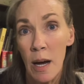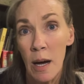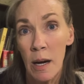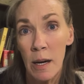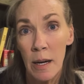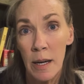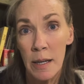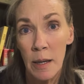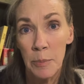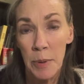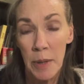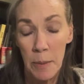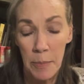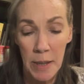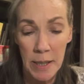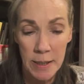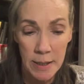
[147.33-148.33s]
on a
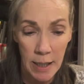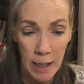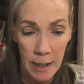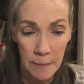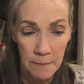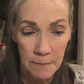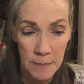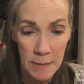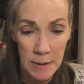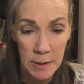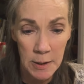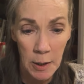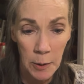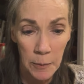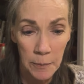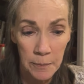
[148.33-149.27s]
plant-based diet. So